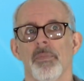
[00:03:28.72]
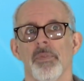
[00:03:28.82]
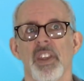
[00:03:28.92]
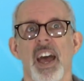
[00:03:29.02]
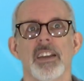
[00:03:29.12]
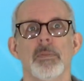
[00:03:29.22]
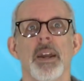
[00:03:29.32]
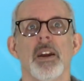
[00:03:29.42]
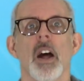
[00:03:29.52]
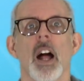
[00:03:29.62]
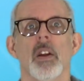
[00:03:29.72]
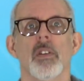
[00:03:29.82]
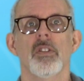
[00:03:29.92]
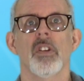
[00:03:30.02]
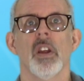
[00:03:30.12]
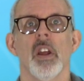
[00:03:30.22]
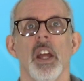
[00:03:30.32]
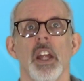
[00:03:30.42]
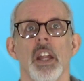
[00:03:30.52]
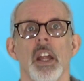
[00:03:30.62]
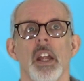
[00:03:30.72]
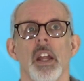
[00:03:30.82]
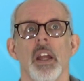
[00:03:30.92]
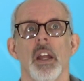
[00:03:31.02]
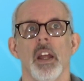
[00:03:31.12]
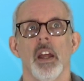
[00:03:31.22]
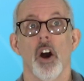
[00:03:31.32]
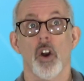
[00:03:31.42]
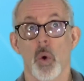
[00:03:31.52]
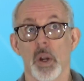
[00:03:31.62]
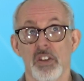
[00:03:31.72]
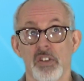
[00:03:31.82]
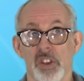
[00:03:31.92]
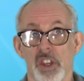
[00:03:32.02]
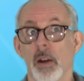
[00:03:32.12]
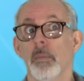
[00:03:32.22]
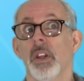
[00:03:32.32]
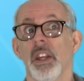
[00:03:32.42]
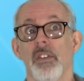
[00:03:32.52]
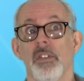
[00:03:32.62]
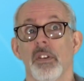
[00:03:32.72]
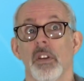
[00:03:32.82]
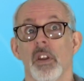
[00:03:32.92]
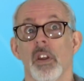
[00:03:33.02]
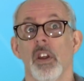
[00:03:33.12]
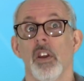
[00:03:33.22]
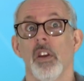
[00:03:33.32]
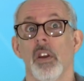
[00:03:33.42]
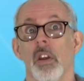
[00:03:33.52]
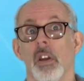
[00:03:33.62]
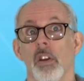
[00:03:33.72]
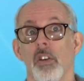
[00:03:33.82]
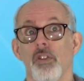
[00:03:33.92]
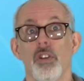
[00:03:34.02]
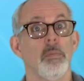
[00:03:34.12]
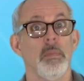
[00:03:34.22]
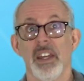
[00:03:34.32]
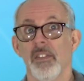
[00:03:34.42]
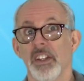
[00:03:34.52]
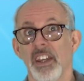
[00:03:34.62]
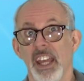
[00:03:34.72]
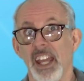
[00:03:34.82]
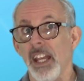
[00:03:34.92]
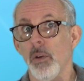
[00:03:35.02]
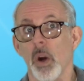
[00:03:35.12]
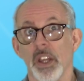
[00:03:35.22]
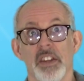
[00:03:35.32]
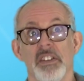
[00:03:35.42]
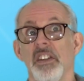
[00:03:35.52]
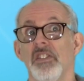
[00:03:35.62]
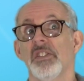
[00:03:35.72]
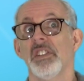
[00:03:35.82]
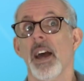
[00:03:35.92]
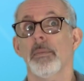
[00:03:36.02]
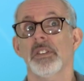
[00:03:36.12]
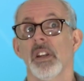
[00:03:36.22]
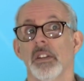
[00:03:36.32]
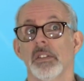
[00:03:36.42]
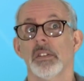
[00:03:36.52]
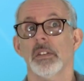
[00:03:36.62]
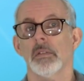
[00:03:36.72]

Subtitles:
Taxpayer dollars, according to their beliefs, shouldn't be given to anyone that teaches abstinence.